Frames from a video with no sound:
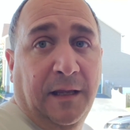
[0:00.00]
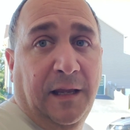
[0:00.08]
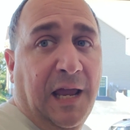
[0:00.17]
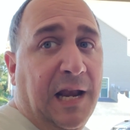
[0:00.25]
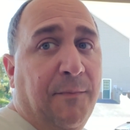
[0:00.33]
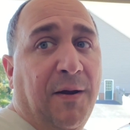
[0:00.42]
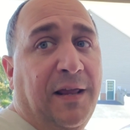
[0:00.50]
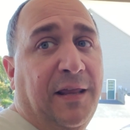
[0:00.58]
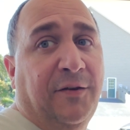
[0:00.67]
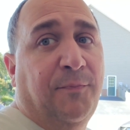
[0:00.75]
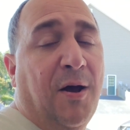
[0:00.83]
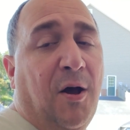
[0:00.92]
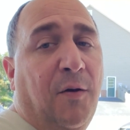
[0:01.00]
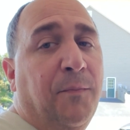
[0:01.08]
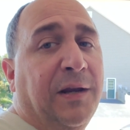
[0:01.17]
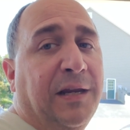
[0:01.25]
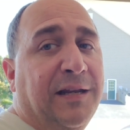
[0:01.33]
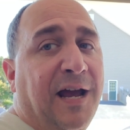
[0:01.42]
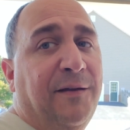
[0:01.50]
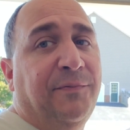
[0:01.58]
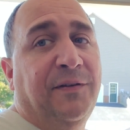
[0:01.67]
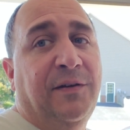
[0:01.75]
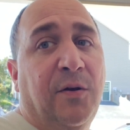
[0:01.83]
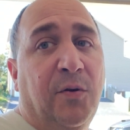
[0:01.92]
Anybody that's bought Mickey
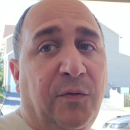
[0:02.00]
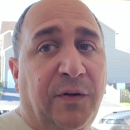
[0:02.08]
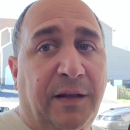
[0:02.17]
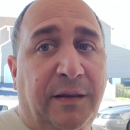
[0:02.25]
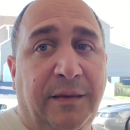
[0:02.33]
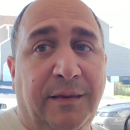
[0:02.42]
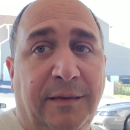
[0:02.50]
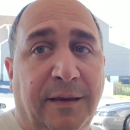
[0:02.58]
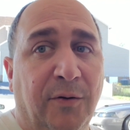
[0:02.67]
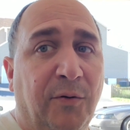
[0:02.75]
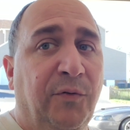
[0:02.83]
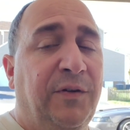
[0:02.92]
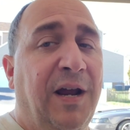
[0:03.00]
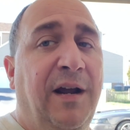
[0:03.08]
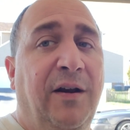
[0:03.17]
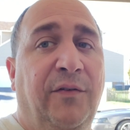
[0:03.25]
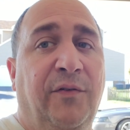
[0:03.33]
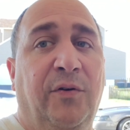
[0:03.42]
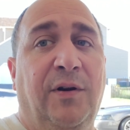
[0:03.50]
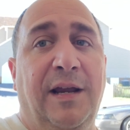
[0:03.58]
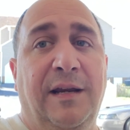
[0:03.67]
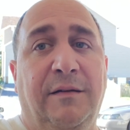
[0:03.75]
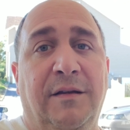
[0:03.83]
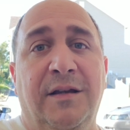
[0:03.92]
Thompson knows that those tires are
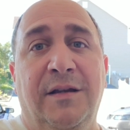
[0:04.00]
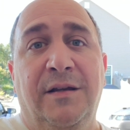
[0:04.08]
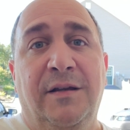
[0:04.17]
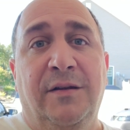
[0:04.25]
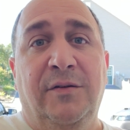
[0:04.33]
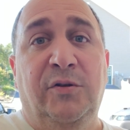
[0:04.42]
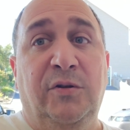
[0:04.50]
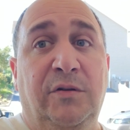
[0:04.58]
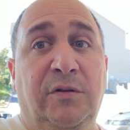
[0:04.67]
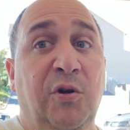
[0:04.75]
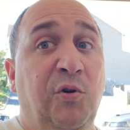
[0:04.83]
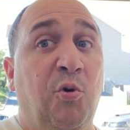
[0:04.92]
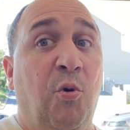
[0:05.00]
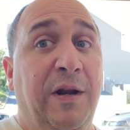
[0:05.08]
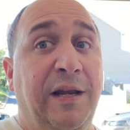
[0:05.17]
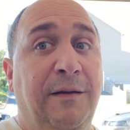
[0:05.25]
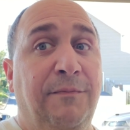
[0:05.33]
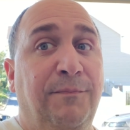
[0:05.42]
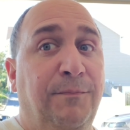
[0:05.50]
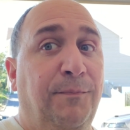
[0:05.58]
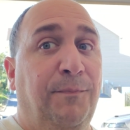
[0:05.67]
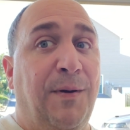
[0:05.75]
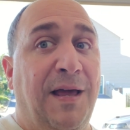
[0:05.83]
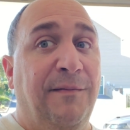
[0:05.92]
like $220
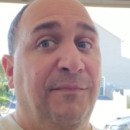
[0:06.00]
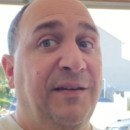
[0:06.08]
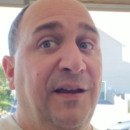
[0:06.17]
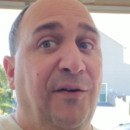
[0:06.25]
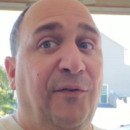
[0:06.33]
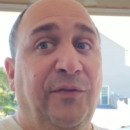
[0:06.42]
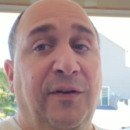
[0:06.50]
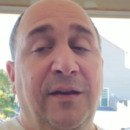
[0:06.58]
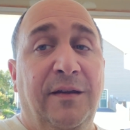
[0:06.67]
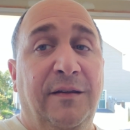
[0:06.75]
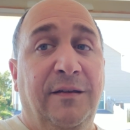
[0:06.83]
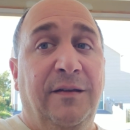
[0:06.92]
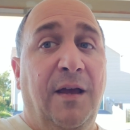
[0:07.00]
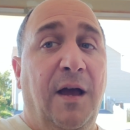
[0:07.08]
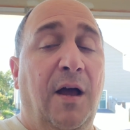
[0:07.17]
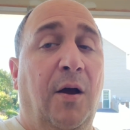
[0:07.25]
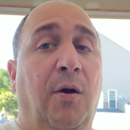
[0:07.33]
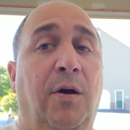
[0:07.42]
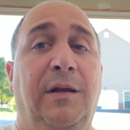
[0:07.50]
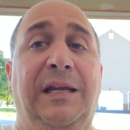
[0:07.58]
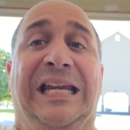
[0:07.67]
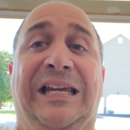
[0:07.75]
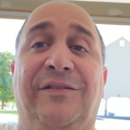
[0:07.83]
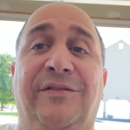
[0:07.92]
by themselves
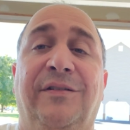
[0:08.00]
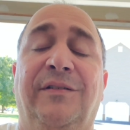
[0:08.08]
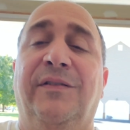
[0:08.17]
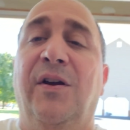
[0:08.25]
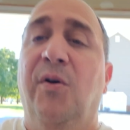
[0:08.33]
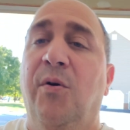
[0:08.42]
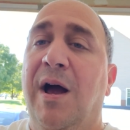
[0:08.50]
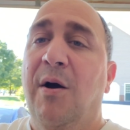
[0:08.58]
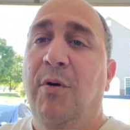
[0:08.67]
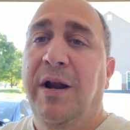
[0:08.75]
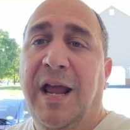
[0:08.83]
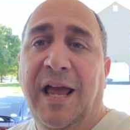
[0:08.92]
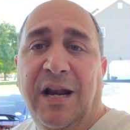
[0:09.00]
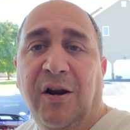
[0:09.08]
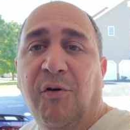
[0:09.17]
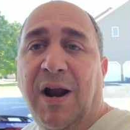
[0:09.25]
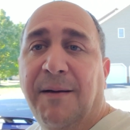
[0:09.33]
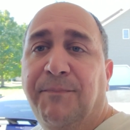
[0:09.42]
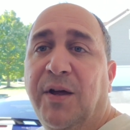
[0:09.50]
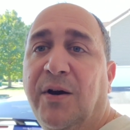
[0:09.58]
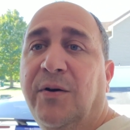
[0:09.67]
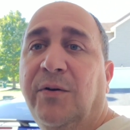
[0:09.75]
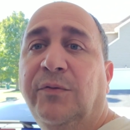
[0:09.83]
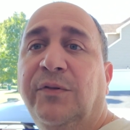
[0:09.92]
each. So I went ahead and grabbed
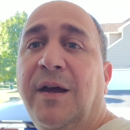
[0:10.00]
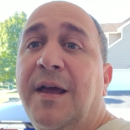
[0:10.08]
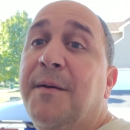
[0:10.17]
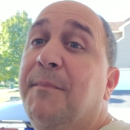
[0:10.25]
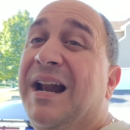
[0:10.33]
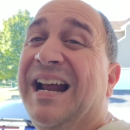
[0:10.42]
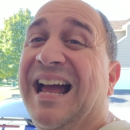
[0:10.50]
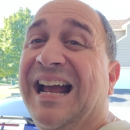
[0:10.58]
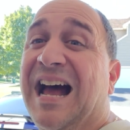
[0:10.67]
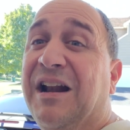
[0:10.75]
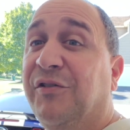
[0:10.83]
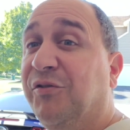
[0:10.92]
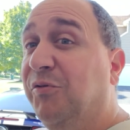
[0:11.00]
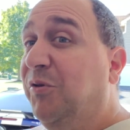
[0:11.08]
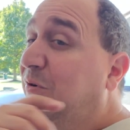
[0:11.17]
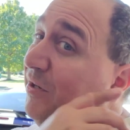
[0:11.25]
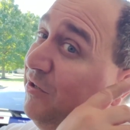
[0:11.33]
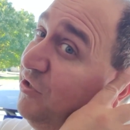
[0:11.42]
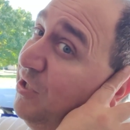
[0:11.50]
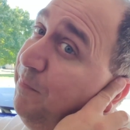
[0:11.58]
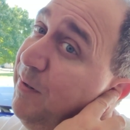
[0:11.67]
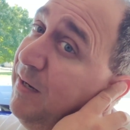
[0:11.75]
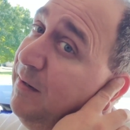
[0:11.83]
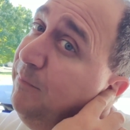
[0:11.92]
those, but I got kind of screwed in the
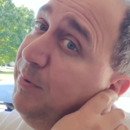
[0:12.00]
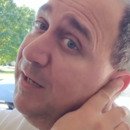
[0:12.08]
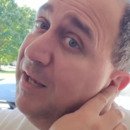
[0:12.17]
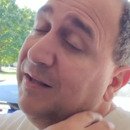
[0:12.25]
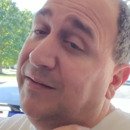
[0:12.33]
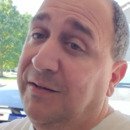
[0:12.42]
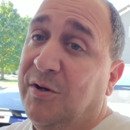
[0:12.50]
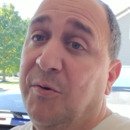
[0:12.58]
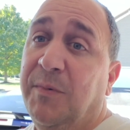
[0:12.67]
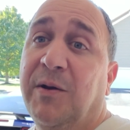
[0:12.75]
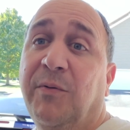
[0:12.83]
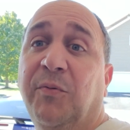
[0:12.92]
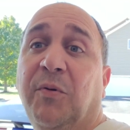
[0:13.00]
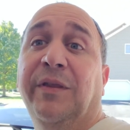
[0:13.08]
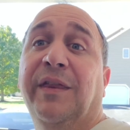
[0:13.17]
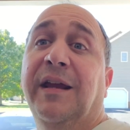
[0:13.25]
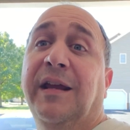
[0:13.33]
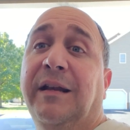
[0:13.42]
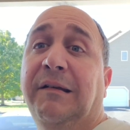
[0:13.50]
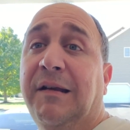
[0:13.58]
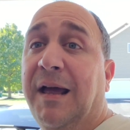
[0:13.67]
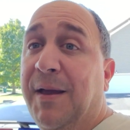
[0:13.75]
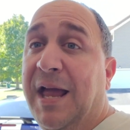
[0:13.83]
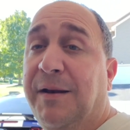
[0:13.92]
shipping because they told me it was one thing and
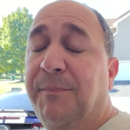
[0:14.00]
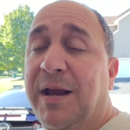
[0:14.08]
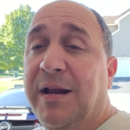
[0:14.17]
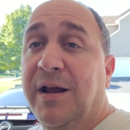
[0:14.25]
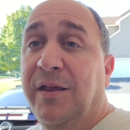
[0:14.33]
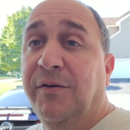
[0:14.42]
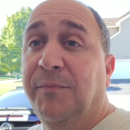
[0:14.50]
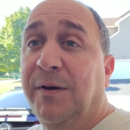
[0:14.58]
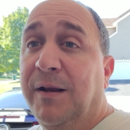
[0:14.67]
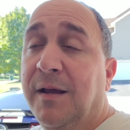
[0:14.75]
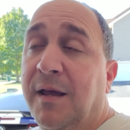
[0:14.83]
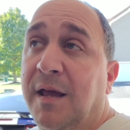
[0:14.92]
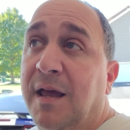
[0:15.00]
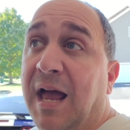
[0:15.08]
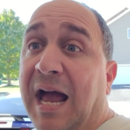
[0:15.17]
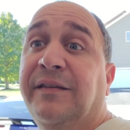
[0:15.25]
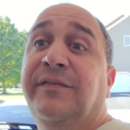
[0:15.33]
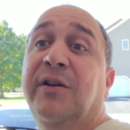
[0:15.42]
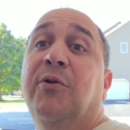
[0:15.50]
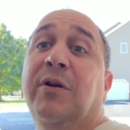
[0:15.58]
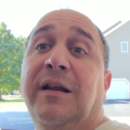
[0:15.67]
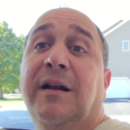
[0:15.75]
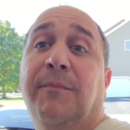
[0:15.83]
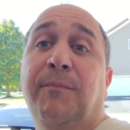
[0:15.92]
I had to pay another, but I still
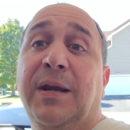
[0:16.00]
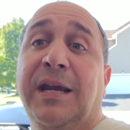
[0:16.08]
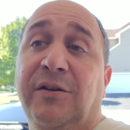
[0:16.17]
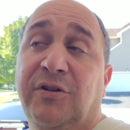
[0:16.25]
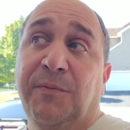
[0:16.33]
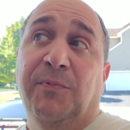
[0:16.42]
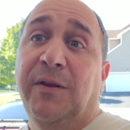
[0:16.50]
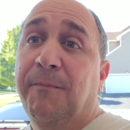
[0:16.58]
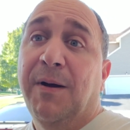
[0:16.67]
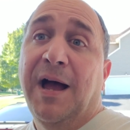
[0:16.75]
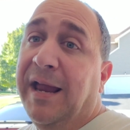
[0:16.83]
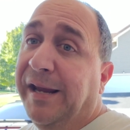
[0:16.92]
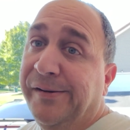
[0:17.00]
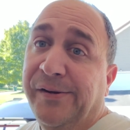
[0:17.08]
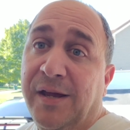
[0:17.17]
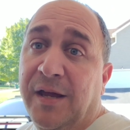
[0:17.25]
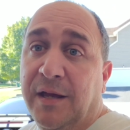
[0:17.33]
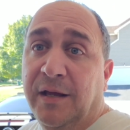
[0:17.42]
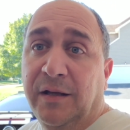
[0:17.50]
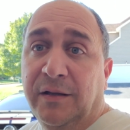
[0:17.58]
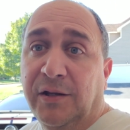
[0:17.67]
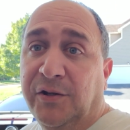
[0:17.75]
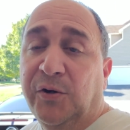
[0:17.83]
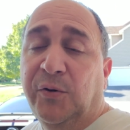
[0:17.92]
ended up being cheaper than buying
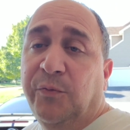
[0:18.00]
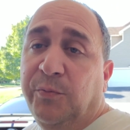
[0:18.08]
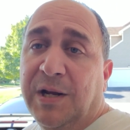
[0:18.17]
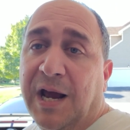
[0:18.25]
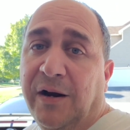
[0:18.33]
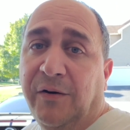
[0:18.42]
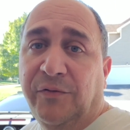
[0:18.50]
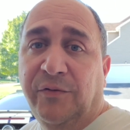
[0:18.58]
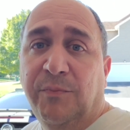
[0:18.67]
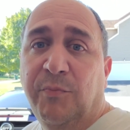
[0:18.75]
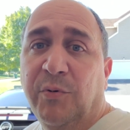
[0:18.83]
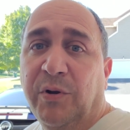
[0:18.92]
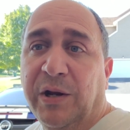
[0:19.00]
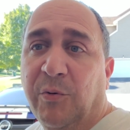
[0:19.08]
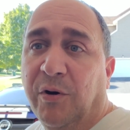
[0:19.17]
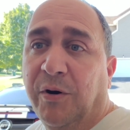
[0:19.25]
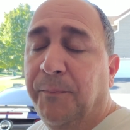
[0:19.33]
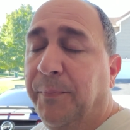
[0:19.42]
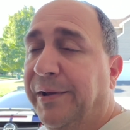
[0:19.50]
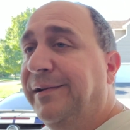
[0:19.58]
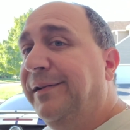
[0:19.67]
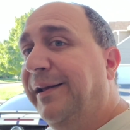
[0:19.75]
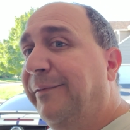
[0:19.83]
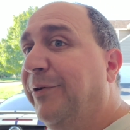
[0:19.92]
the 2 tires when they were, but
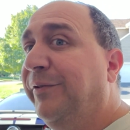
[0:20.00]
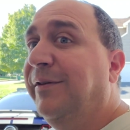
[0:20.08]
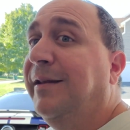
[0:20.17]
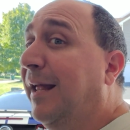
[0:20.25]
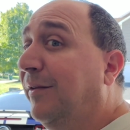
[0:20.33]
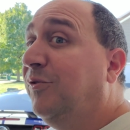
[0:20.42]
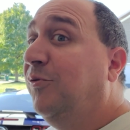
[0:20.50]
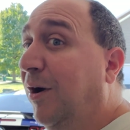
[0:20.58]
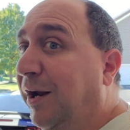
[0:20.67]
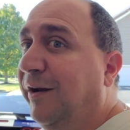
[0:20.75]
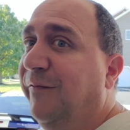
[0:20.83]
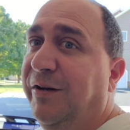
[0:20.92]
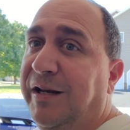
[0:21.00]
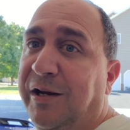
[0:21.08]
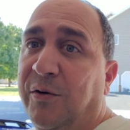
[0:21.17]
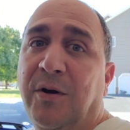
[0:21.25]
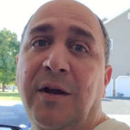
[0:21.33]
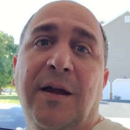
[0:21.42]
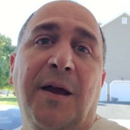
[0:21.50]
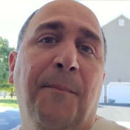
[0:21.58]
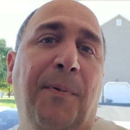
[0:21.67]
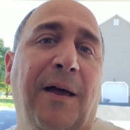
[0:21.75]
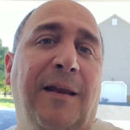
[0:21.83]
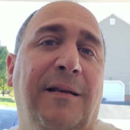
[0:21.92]
it wasn't as great of a deal.
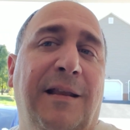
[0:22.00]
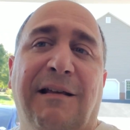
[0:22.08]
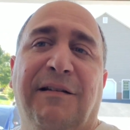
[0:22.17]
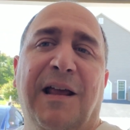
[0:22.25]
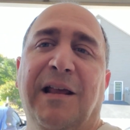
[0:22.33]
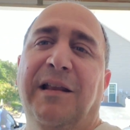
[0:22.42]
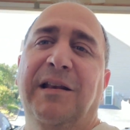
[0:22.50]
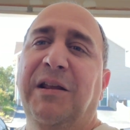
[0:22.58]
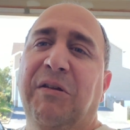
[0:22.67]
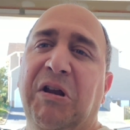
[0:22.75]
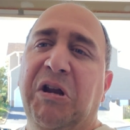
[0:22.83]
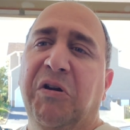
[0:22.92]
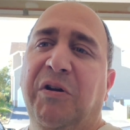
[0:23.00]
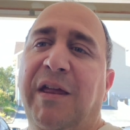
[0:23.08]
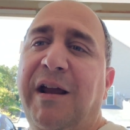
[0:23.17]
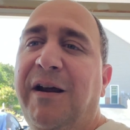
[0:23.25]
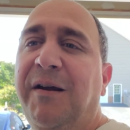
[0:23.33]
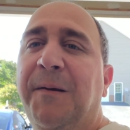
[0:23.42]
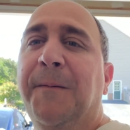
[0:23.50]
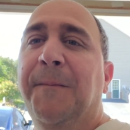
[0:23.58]
But that's not neither here or there.